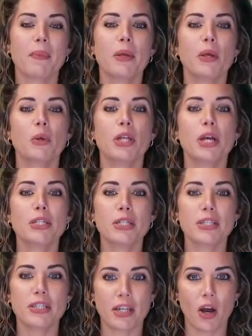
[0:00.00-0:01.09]
New just
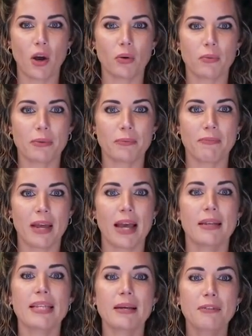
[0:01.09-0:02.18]
listed home,
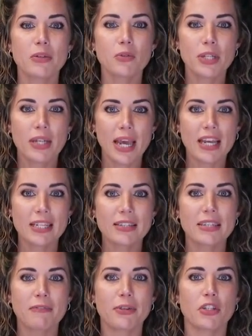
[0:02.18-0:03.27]
5729
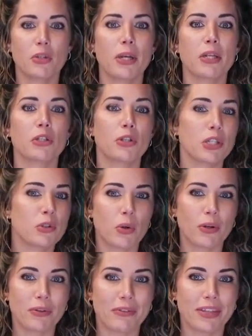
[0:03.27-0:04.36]
72N Street
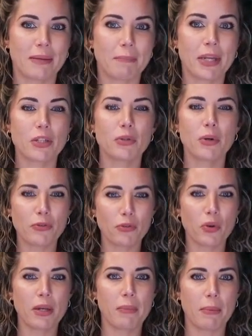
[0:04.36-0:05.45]
North, St. Petersburg,
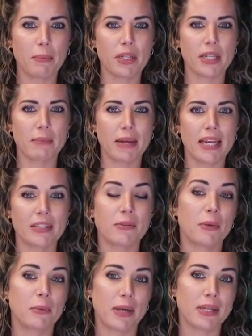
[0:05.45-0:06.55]
Florida, by Bert Jimenez
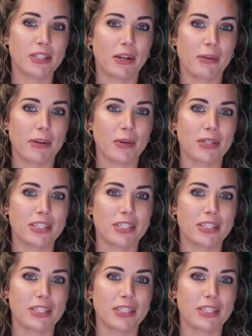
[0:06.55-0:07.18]
from the Military Veteran